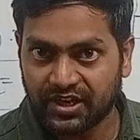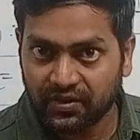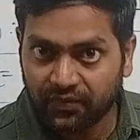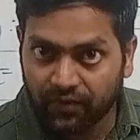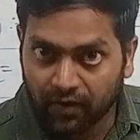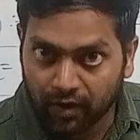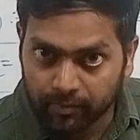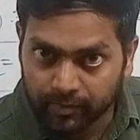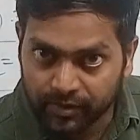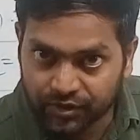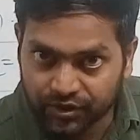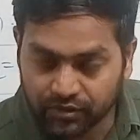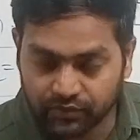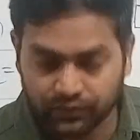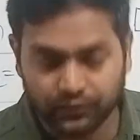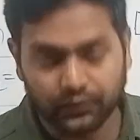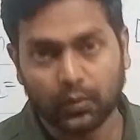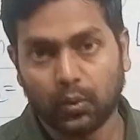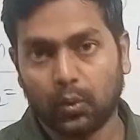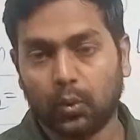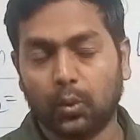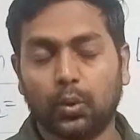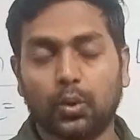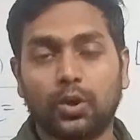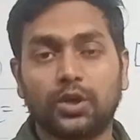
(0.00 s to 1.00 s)
deformation
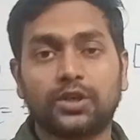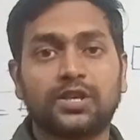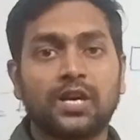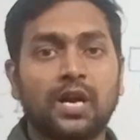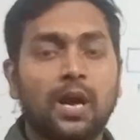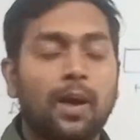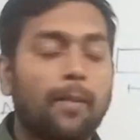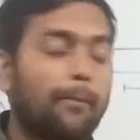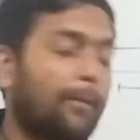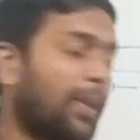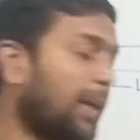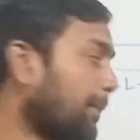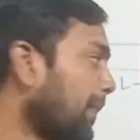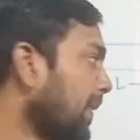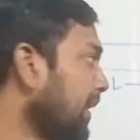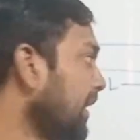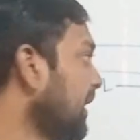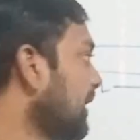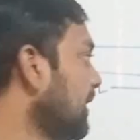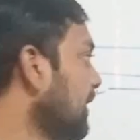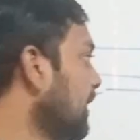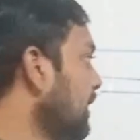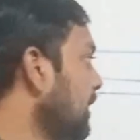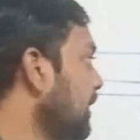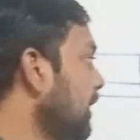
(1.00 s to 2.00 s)
force,
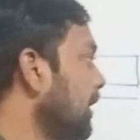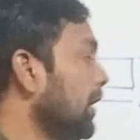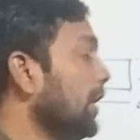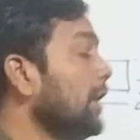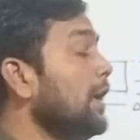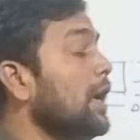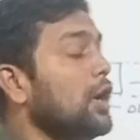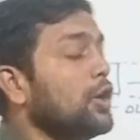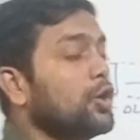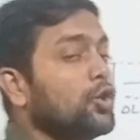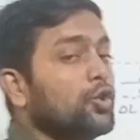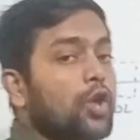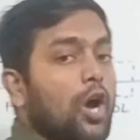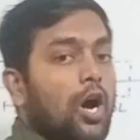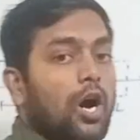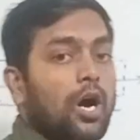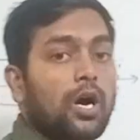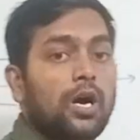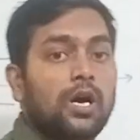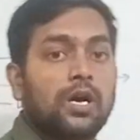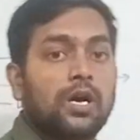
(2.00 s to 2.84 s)
perpendicularly to the